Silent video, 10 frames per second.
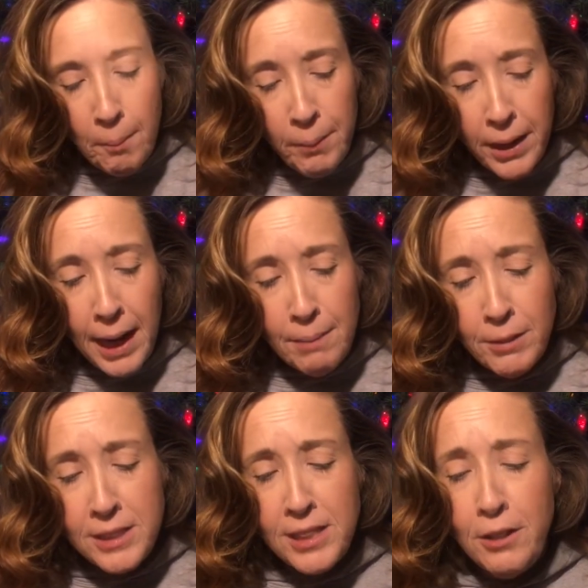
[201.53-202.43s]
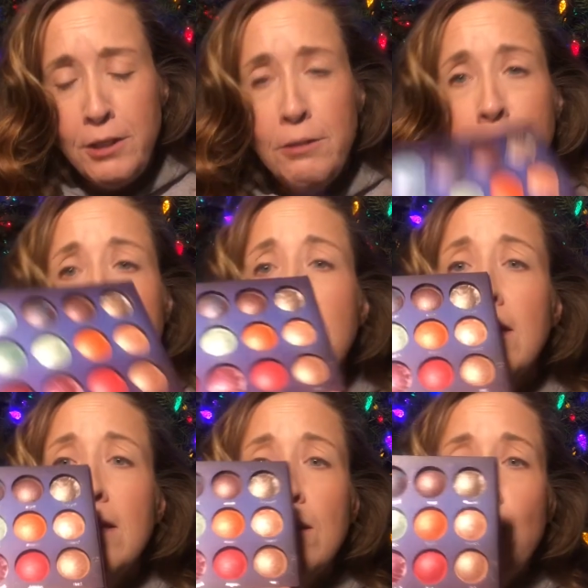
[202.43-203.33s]
but I'm going to tell you,
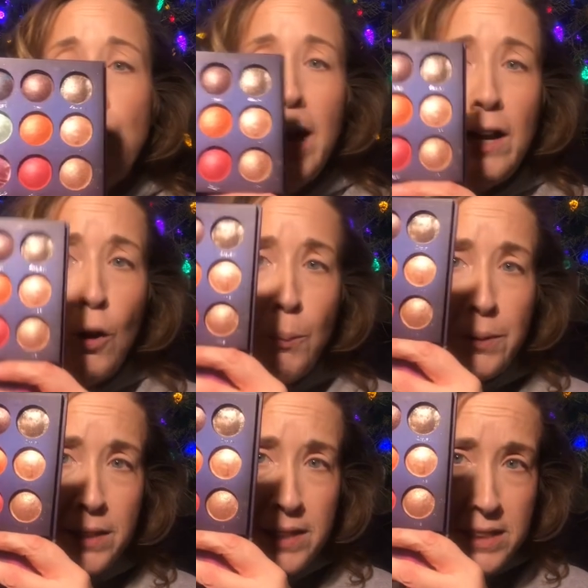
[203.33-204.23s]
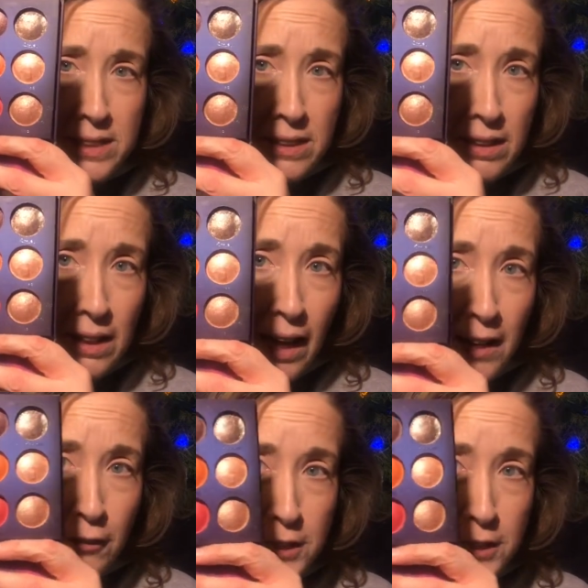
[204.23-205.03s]
when I opened this on